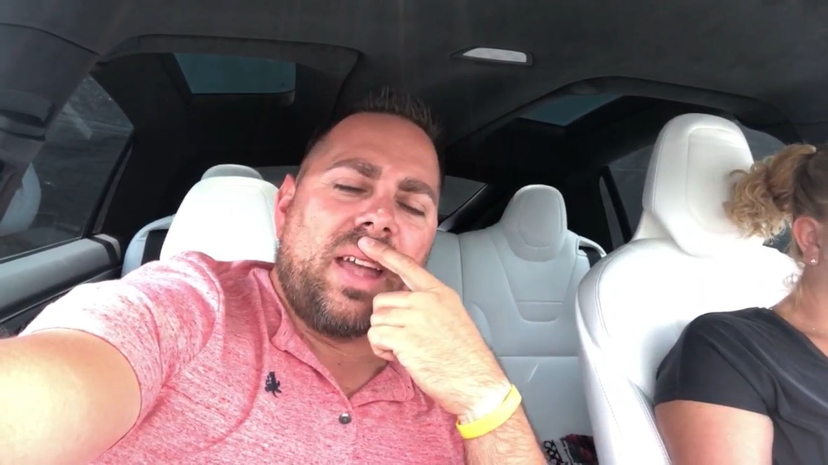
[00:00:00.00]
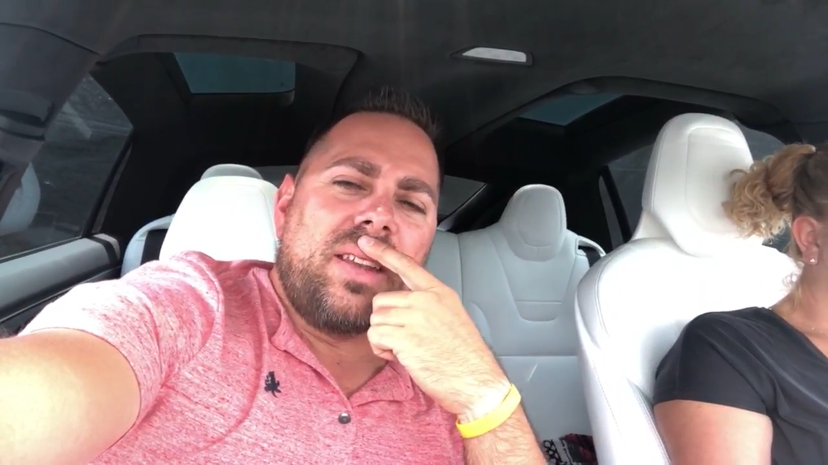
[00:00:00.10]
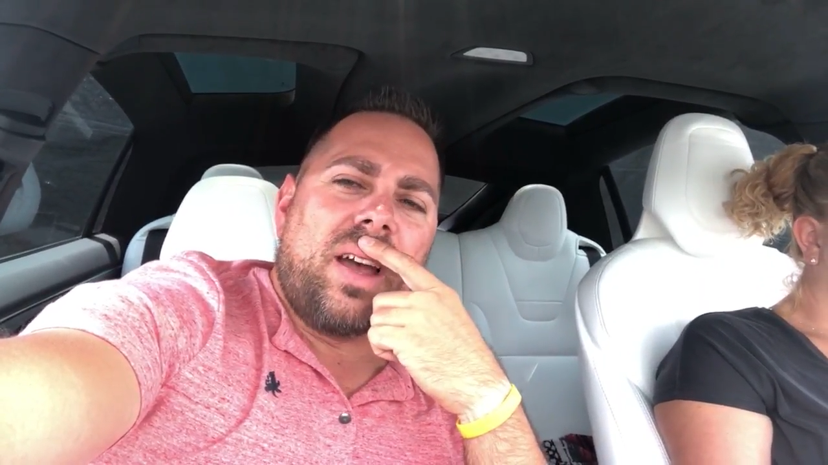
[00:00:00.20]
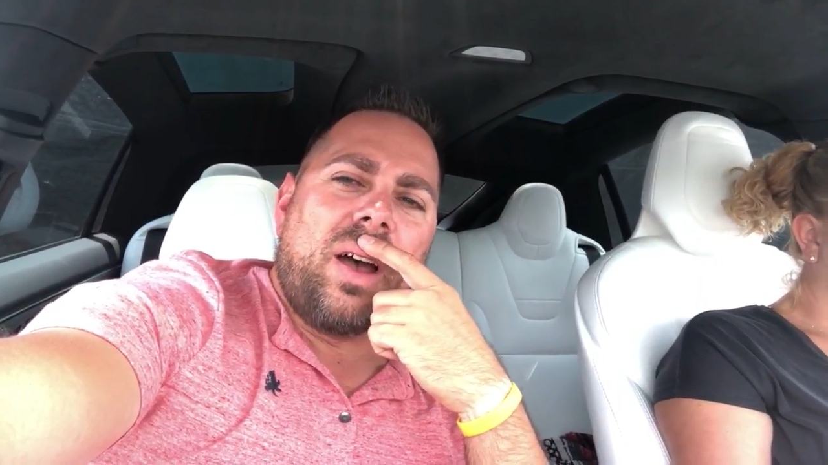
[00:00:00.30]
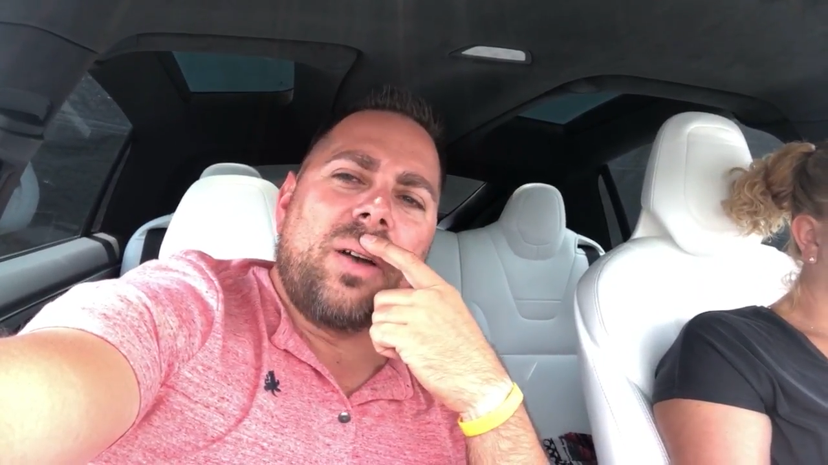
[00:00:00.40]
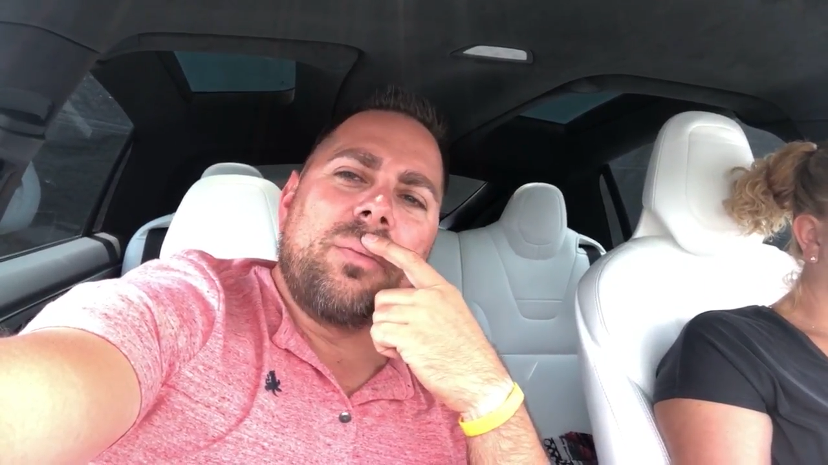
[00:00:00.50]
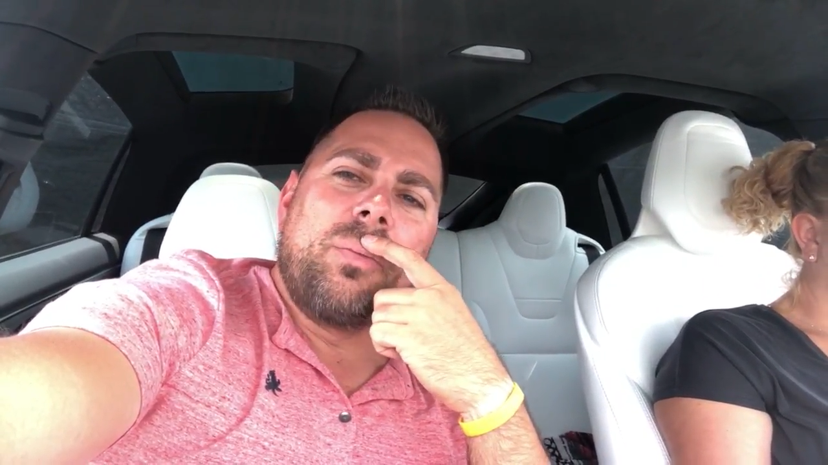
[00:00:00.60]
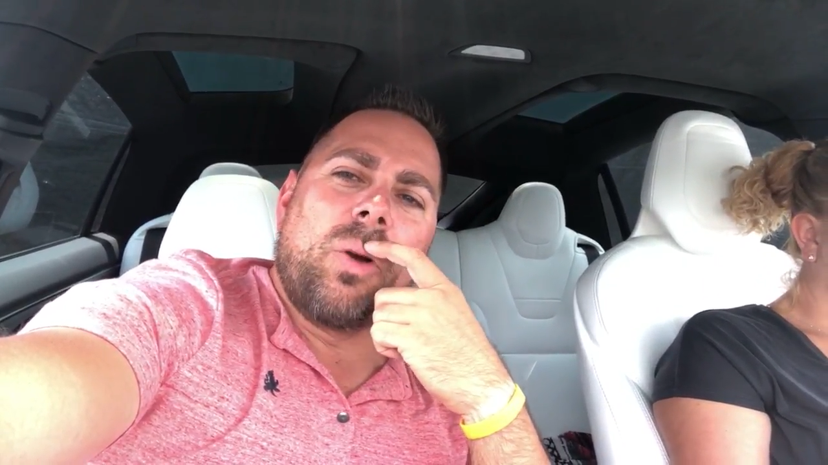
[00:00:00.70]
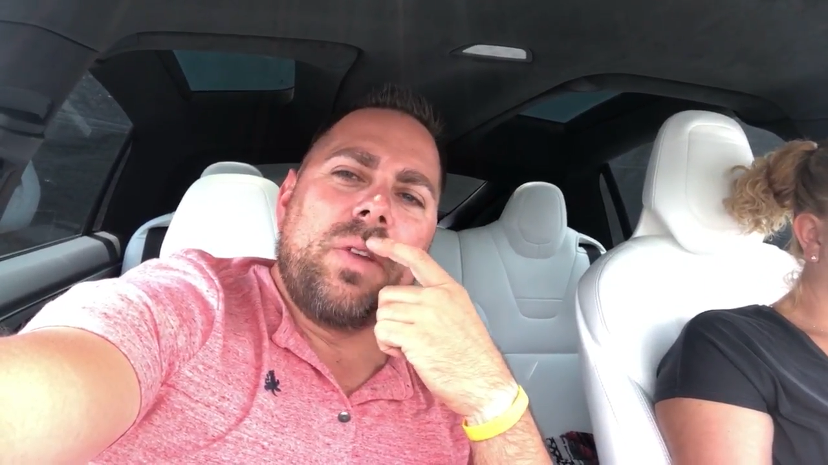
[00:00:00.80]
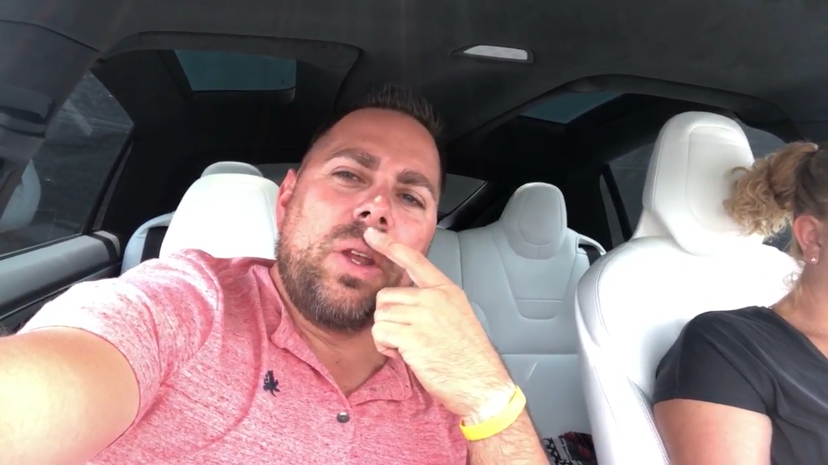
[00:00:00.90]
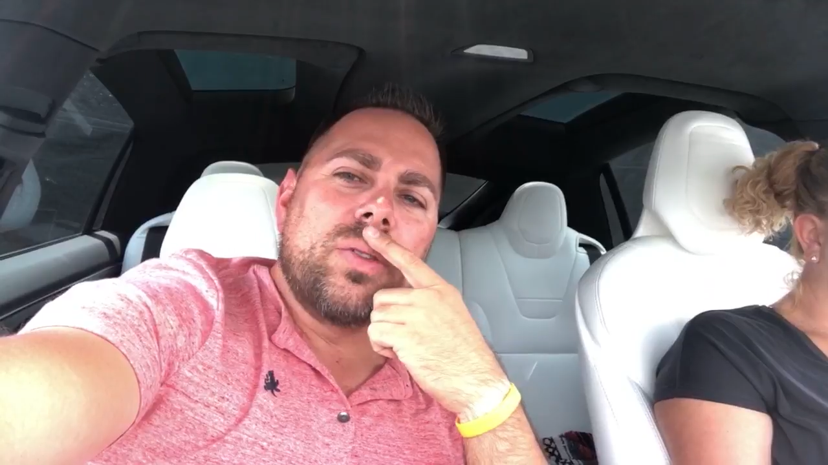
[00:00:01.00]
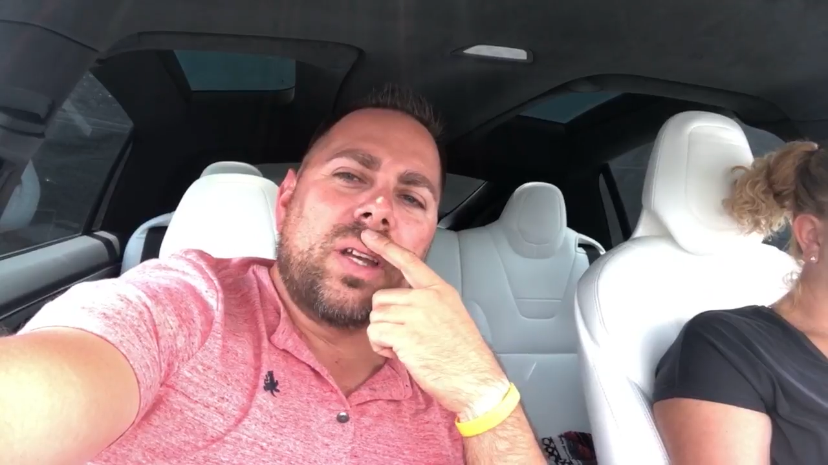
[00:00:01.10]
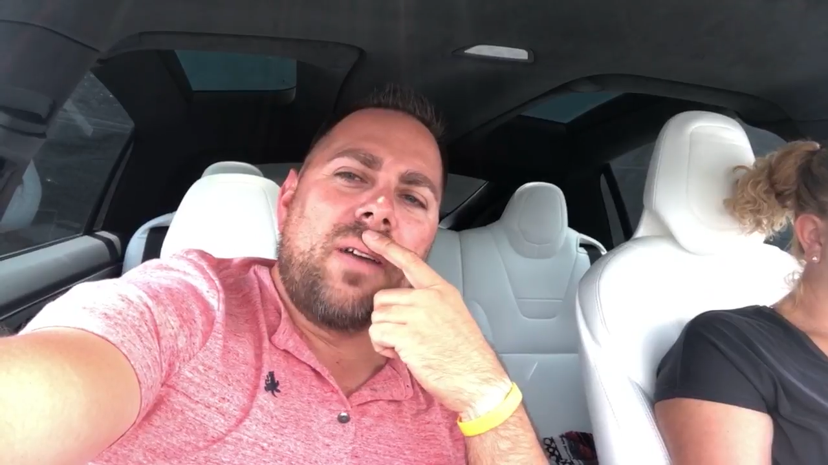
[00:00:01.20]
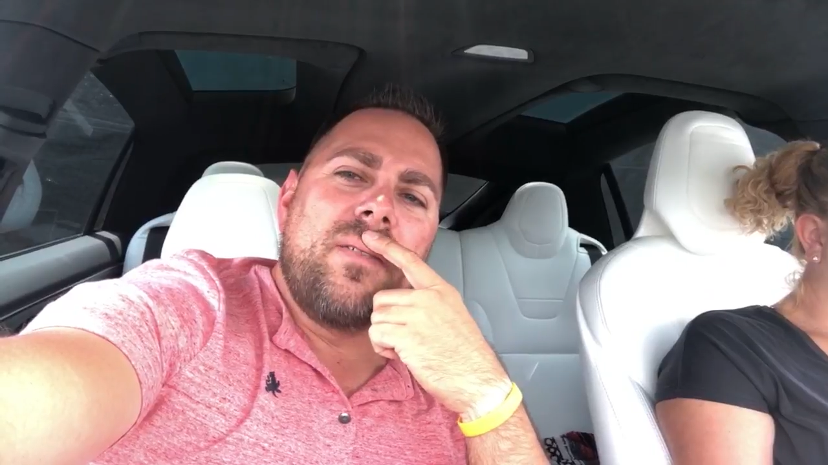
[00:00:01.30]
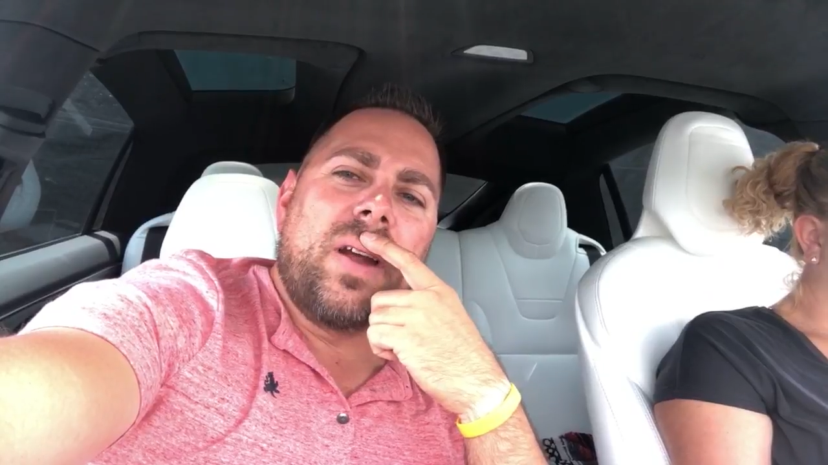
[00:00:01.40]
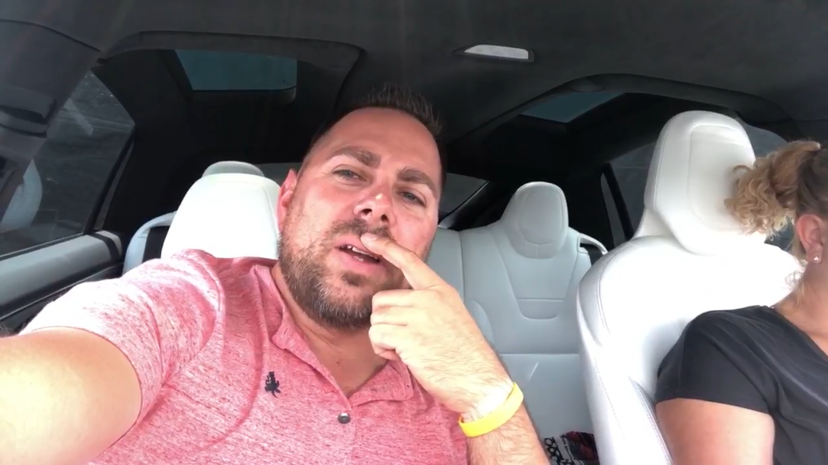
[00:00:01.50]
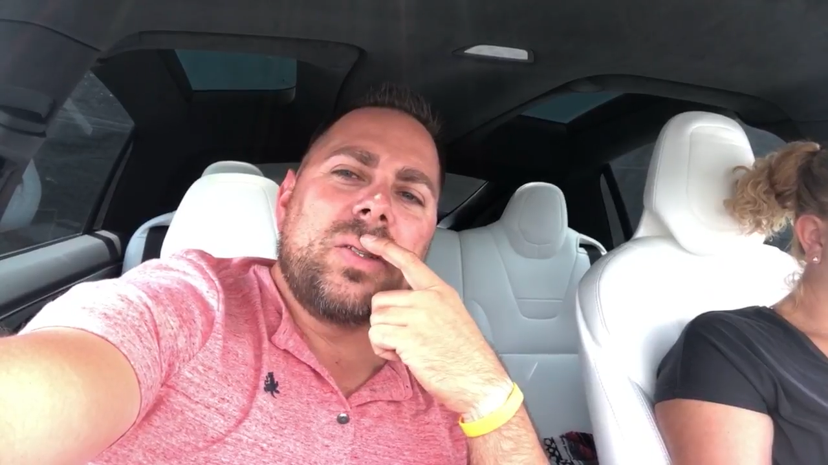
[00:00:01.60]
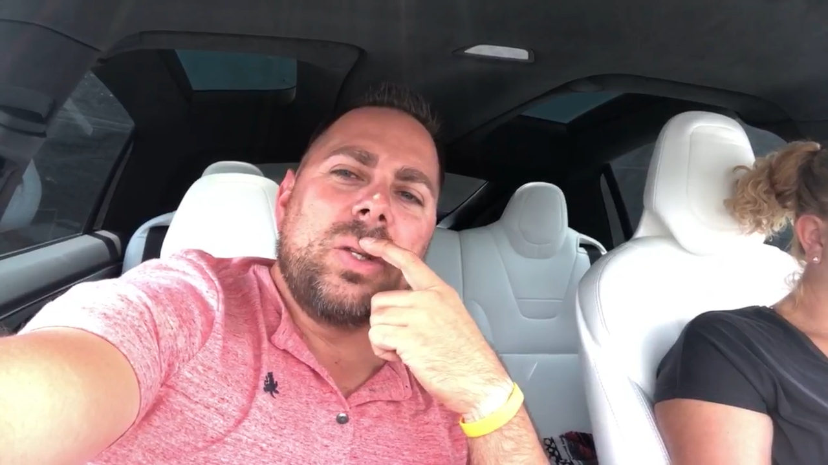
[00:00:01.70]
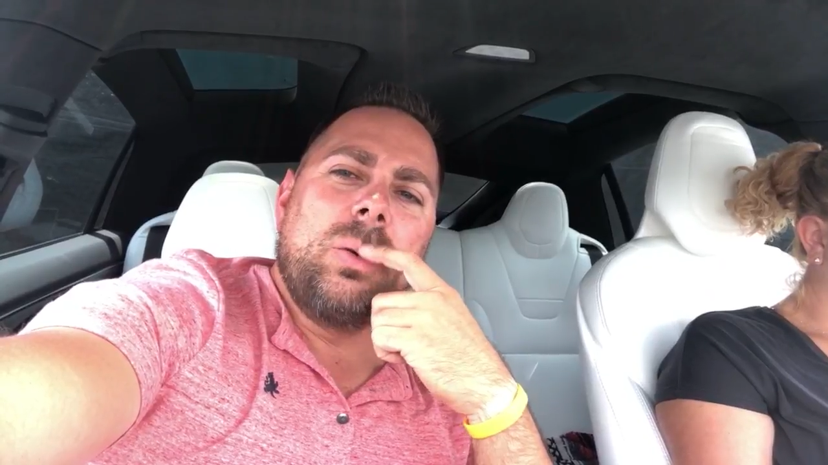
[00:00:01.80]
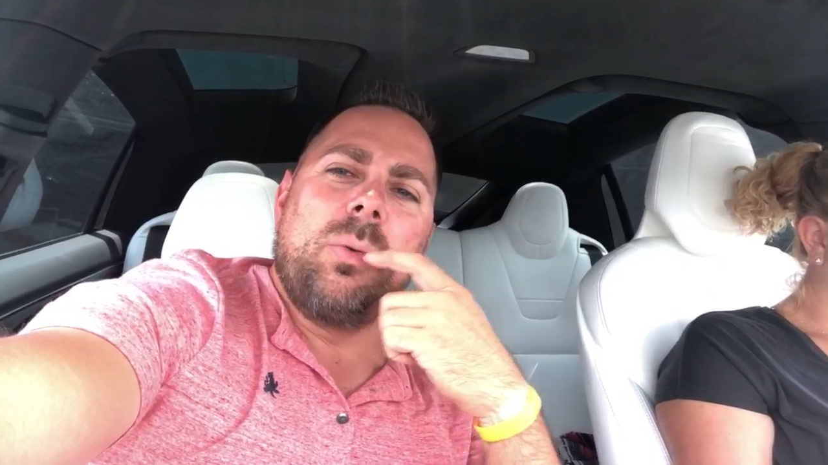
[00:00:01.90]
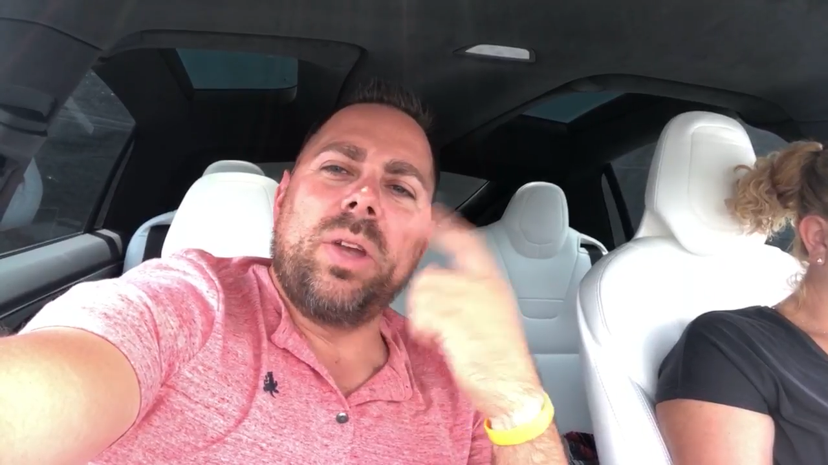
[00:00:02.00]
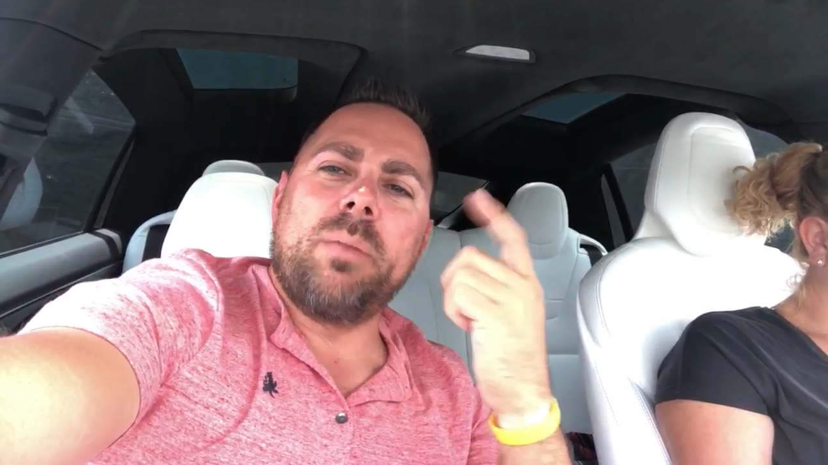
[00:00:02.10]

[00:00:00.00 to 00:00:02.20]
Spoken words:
And more videos to come very soon.